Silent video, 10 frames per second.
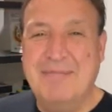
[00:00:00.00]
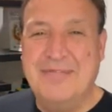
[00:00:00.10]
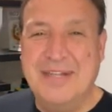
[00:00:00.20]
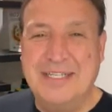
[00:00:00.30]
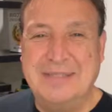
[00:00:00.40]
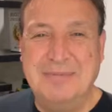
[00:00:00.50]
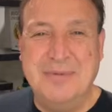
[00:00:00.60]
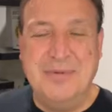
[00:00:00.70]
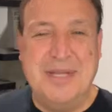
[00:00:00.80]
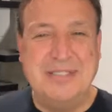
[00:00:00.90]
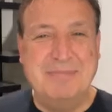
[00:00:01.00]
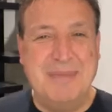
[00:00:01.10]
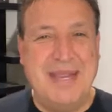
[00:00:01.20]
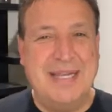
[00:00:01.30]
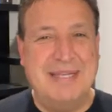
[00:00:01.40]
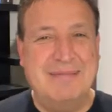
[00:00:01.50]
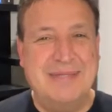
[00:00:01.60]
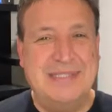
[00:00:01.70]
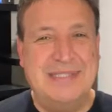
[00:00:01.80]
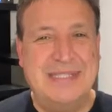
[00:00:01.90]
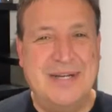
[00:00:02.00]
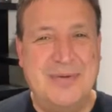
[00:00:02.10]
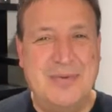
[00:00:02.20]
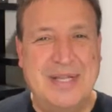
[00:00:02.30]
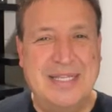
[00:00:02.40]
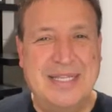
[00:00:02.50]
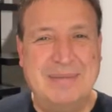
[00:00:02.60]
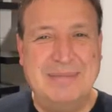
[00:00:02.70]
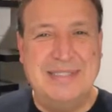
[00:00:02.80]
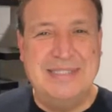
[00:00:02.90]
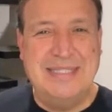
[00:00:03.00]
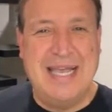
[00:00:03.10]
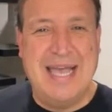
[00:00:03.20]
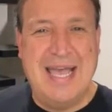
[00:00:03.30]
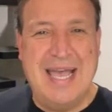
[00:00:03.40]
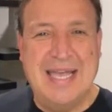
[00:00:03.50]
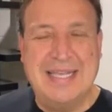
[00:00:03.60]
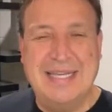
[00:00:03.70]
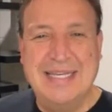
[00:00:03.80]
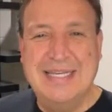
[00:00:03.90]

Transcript: Phyllis Moon has made it. Michelle Williams, yak.